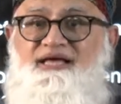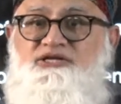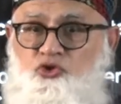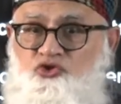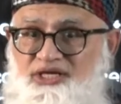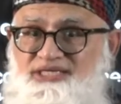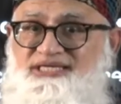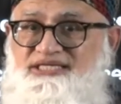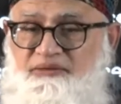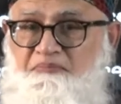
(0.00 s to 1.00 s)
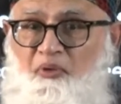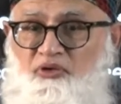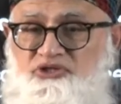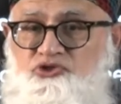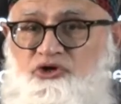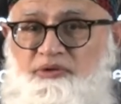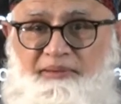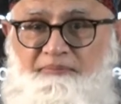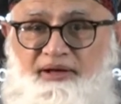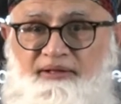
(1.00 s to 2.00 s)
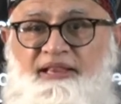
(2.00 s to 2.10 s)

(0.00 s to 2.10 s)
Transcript: So this is important to remember.